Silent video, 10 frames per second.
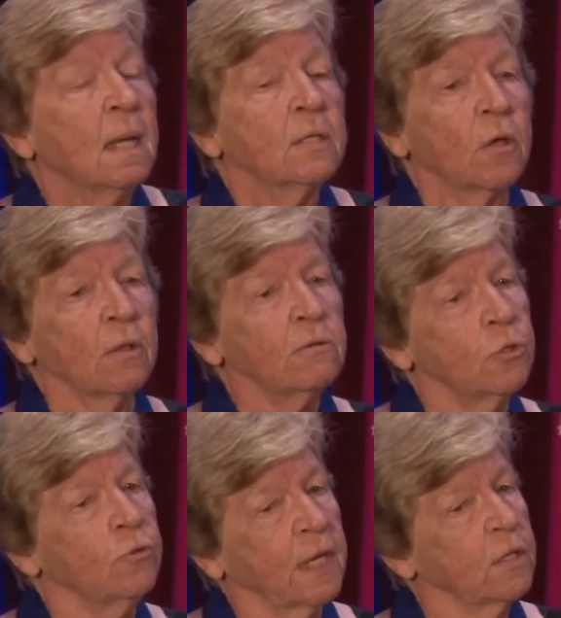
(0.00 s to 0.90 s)
So those
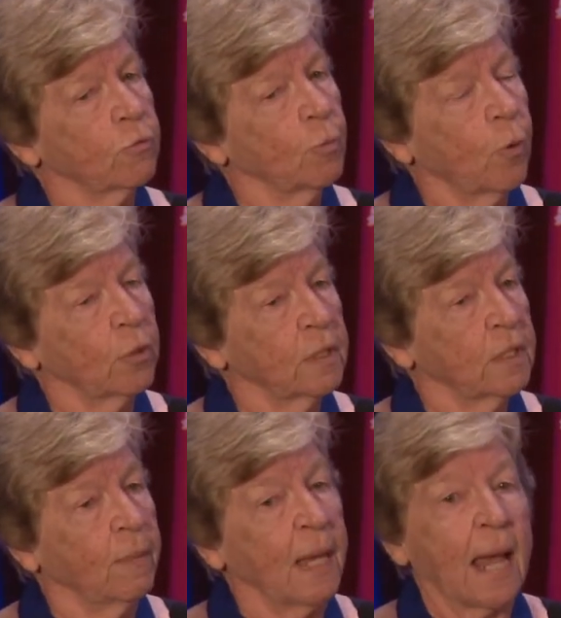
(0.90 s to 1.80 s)
2 things were important
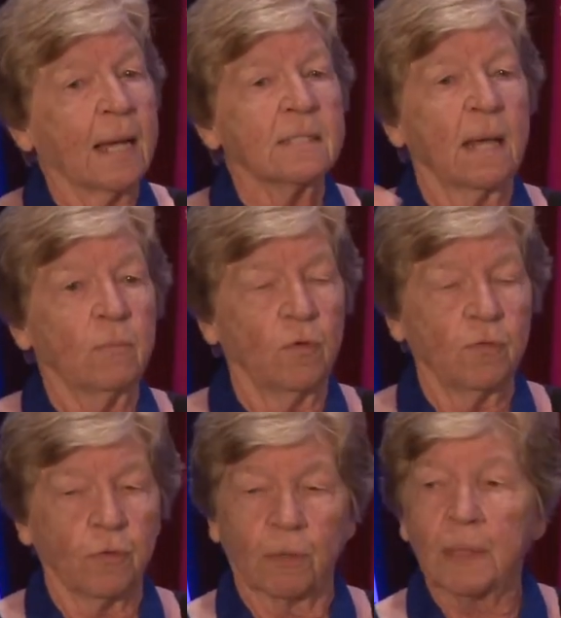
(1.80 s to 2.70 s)
to me as I moved
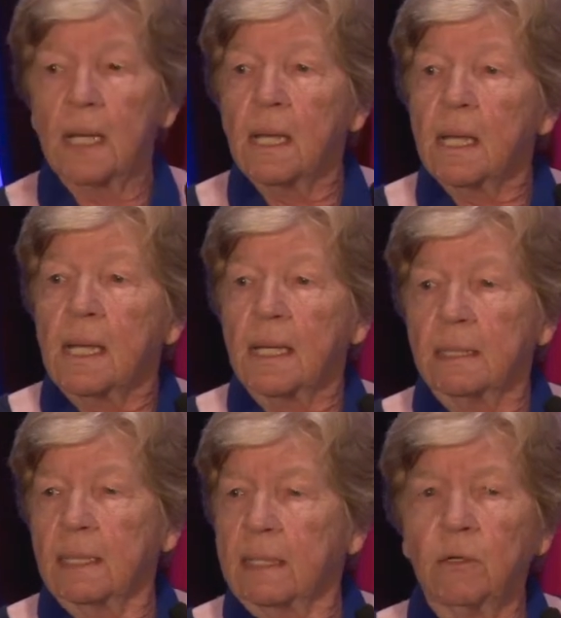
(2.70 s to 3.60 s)
through.
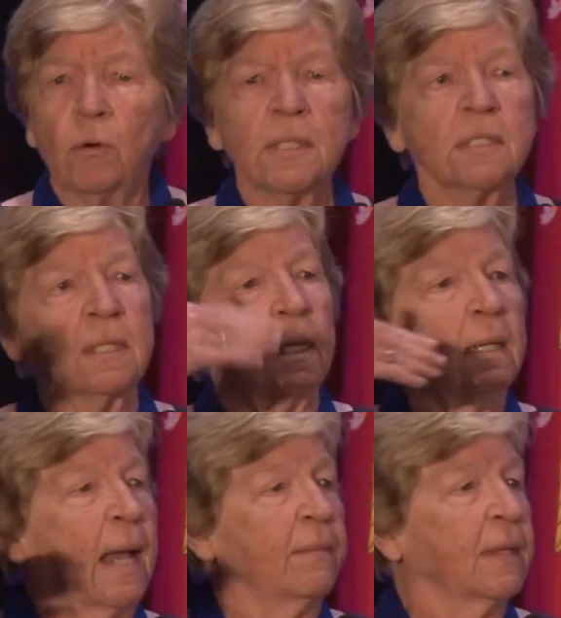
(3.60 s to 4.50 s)
And who was
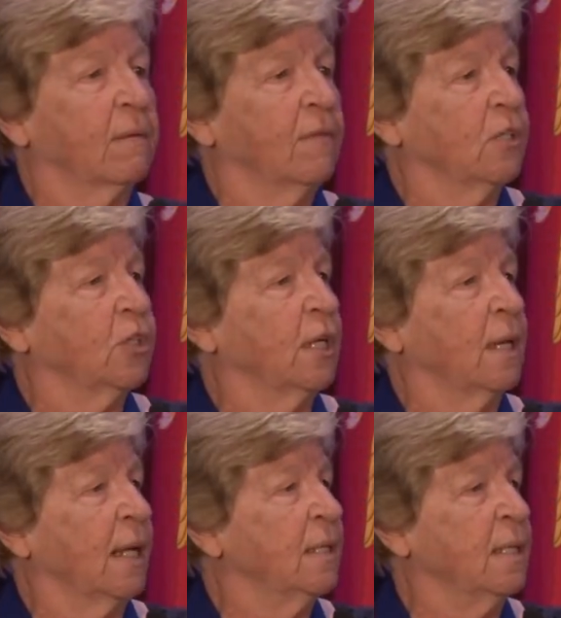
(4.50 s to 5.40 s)
at the convention in
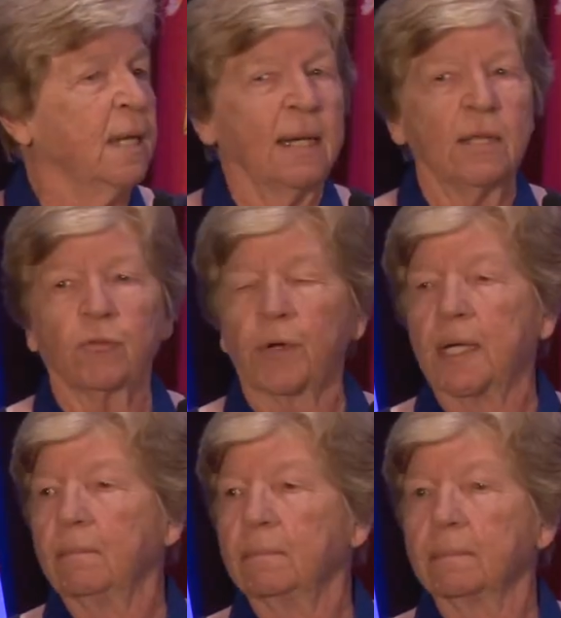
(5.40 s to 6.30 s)
1983?